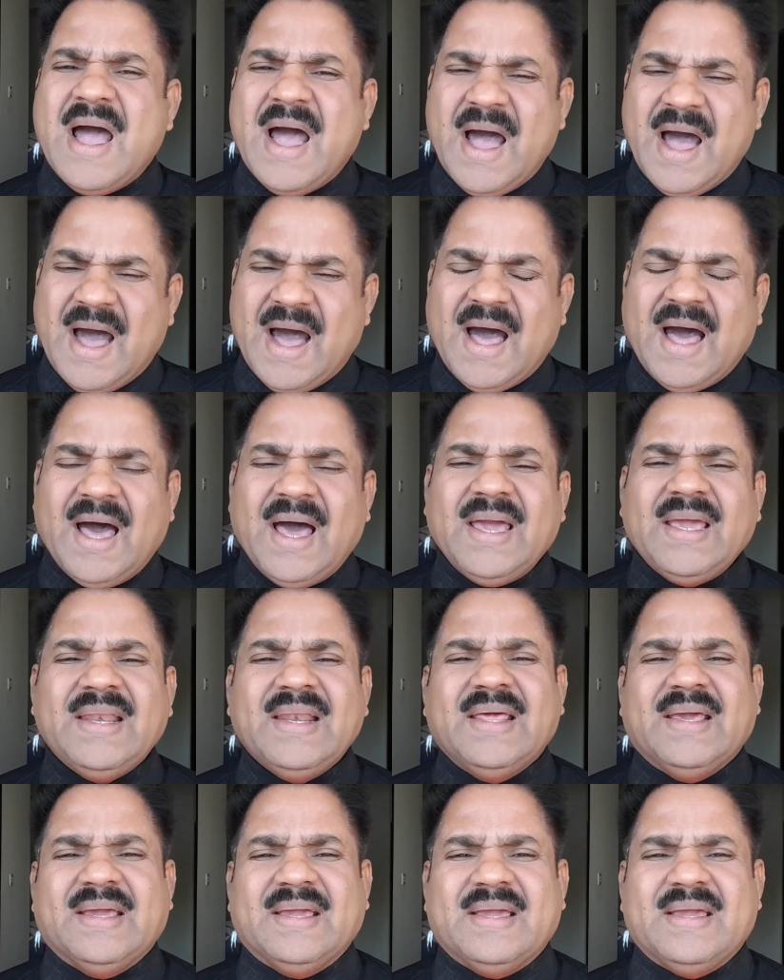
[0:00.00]

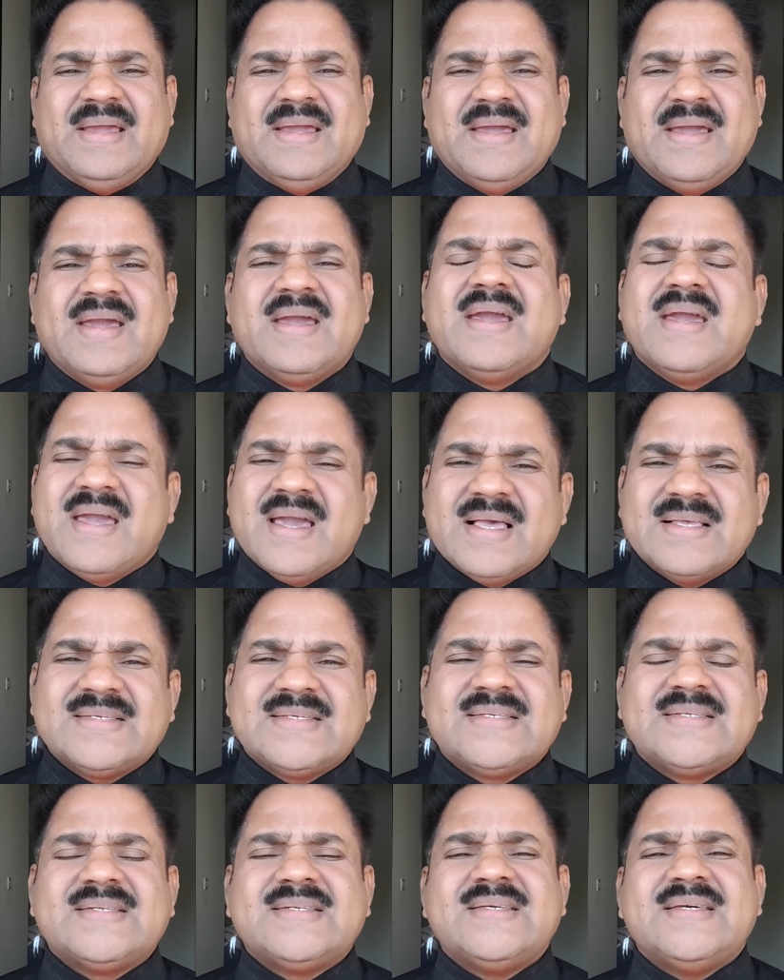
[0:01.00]
highly
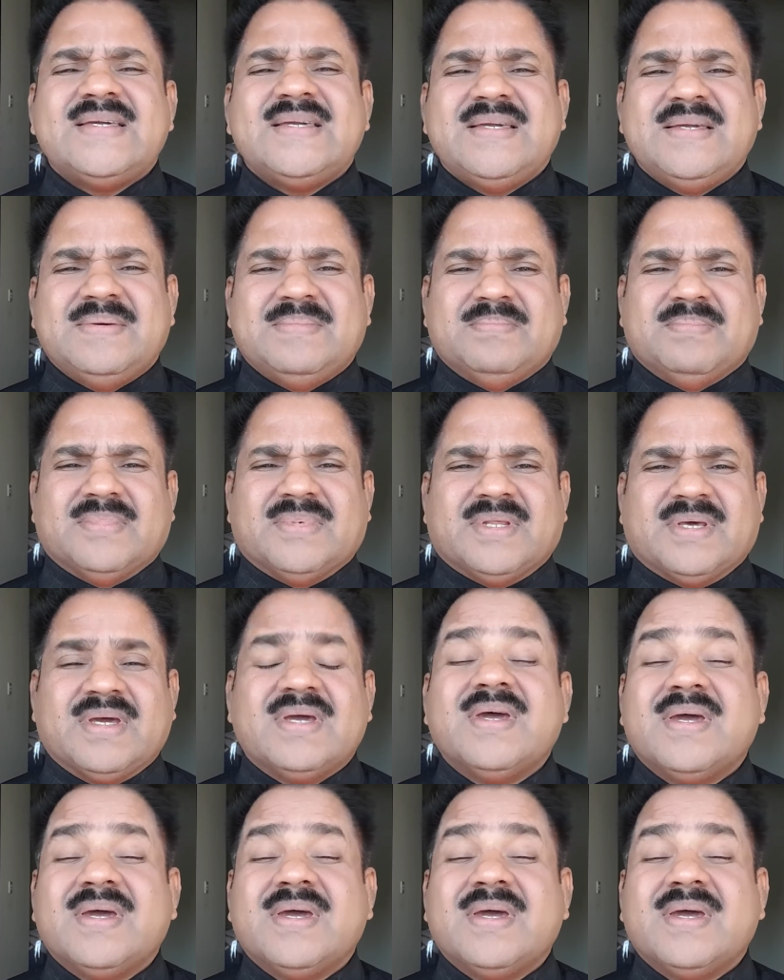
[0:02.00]
esteemed